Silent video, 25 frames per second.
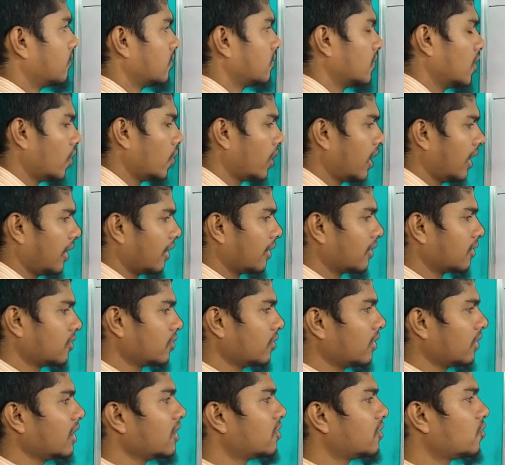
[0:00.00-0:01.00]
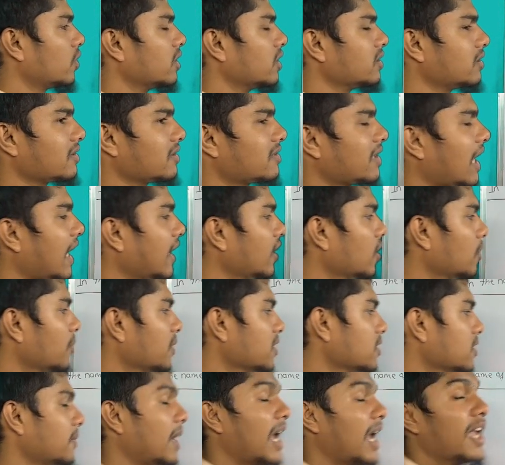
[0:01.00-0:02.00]
Okay. So this was the sign of
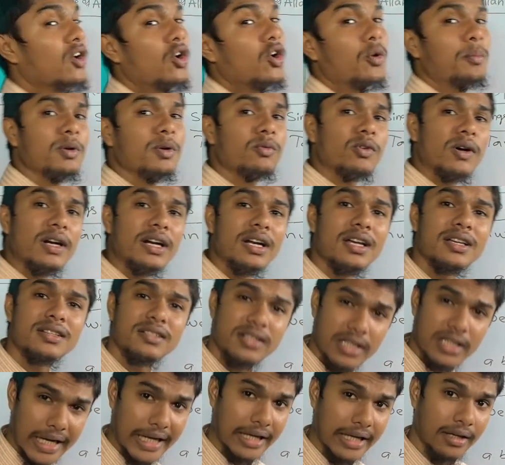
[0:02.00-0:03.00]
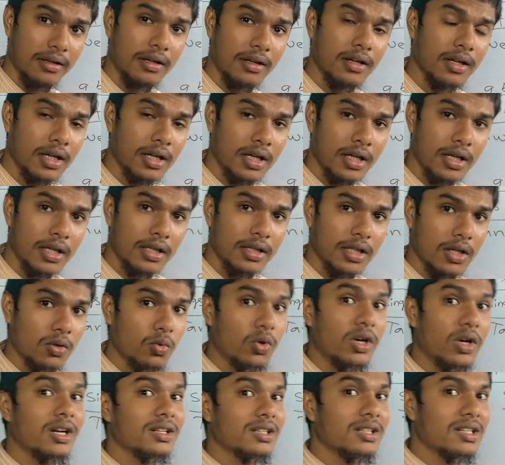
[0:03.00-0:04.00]
ism. I hope you understand that
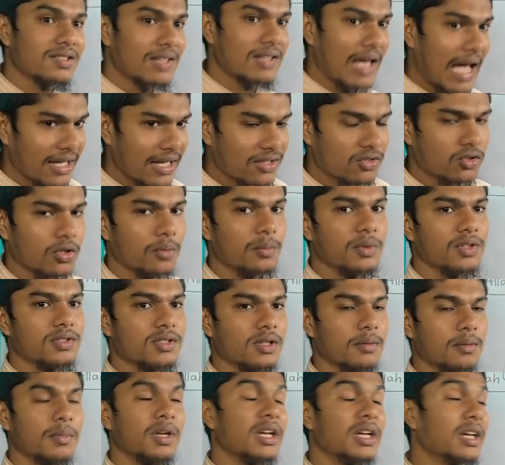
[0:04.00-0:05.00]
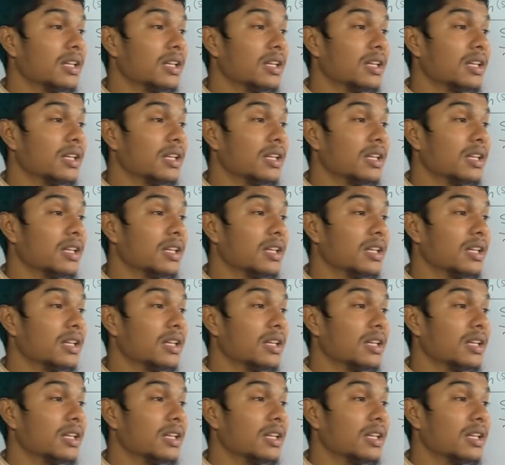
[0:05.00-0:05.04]
what are the signs of ism.